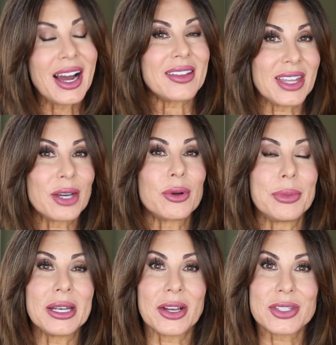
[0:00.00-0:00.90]
I think it would
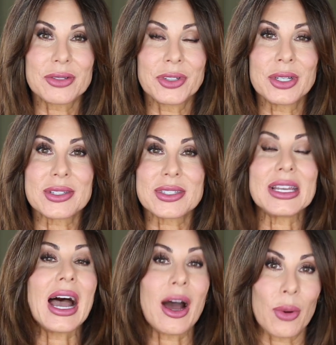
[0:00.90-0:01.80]
be nice for you to
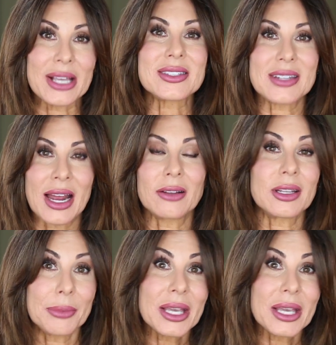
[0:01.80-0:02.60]
see how I styled it.